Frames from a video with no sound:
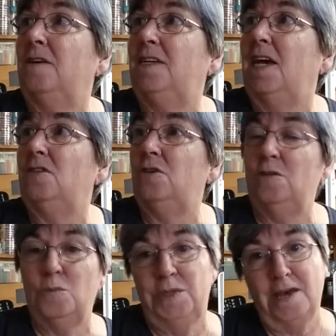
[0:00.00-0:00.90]
could get
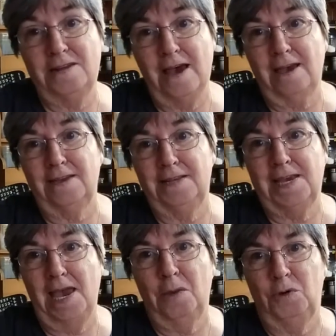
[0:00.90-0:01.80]
to them without knocking the
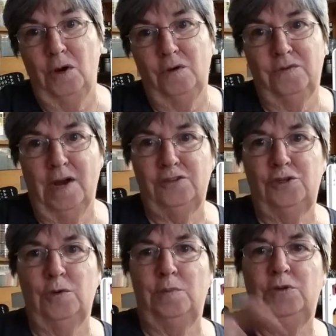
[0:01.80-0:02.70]
camera over, I'd
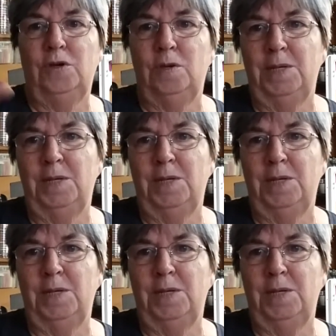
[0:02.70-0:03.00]
show them to you.